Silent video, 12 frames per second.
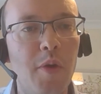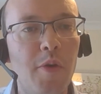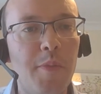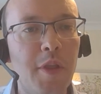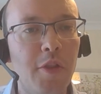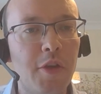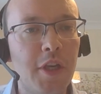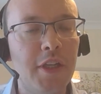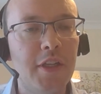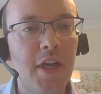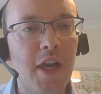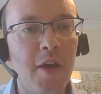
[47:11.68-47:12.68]
be
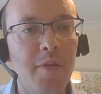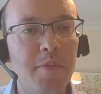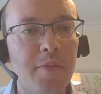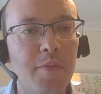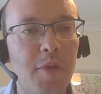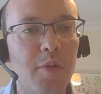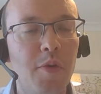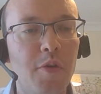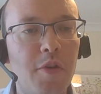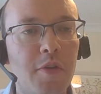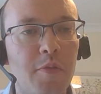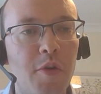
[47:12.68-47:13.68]
looking.
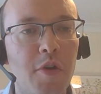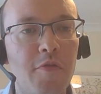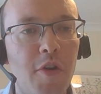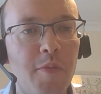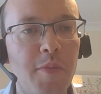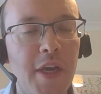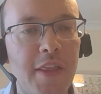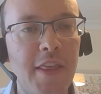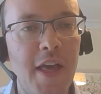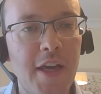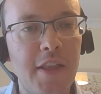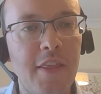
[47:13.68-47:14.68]
We'll confirm the
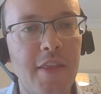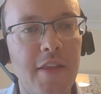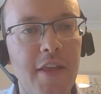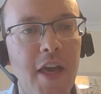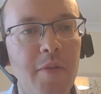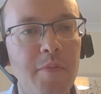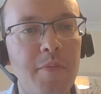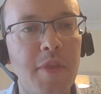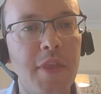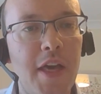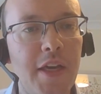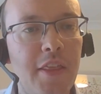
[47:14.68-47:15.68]
exact
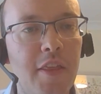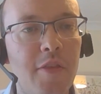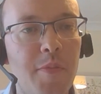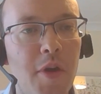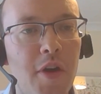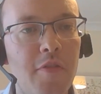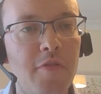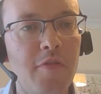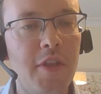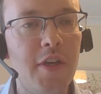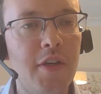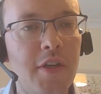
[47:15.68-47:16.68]
size as part
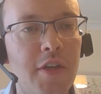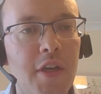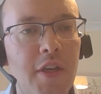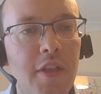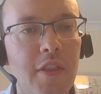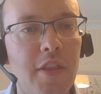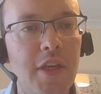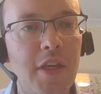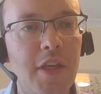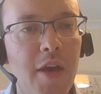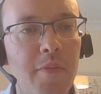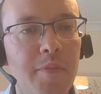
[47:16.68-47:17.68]
of
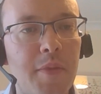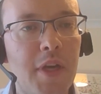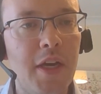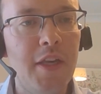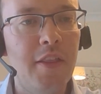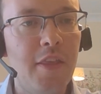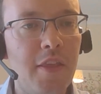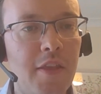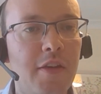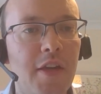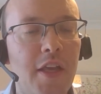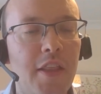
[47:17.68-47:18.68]
the guidance
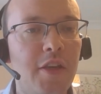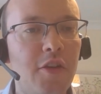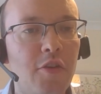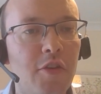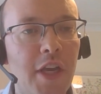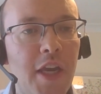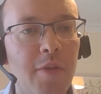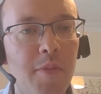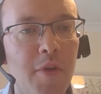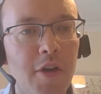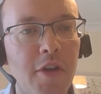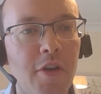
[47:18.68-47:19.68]
in the Q&A.
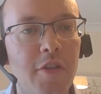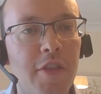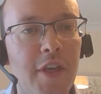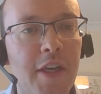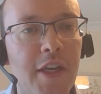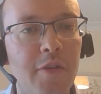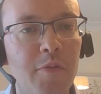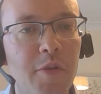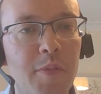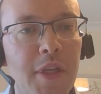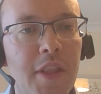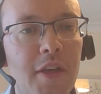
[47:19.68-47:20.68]
But our current thinking
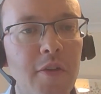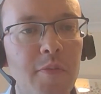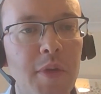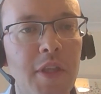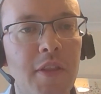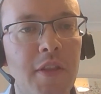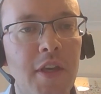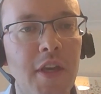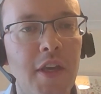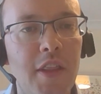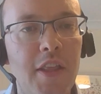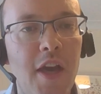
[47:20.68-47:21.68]
would be that
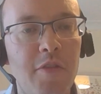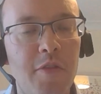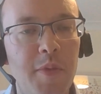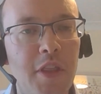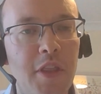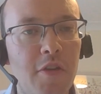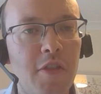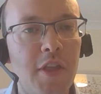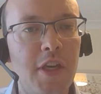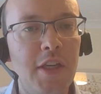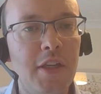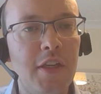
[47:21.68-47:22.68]
they'd have to be
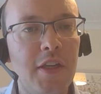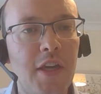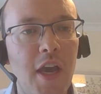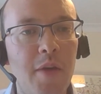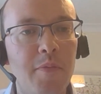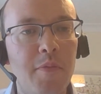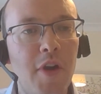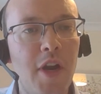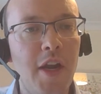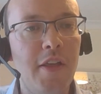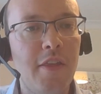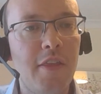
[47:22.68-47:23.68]
30
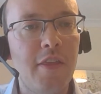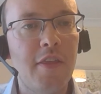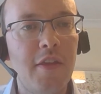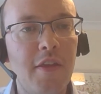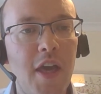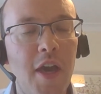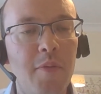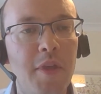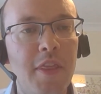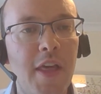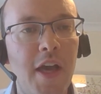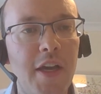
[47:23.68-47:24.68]
credits in
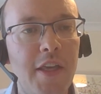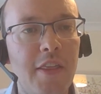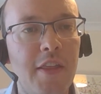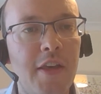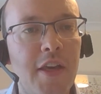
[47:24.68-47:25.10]
size.